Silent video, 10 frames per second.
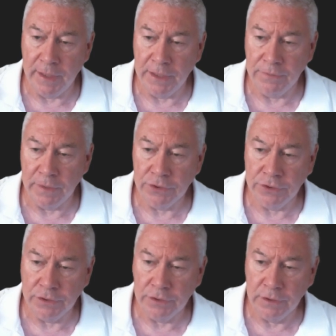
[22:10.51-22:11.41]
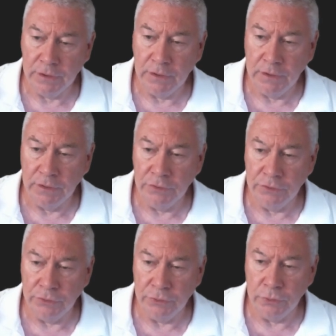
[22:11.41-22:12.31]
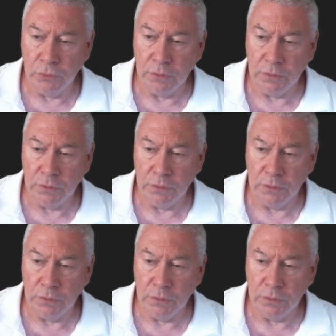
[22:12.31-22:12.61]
function to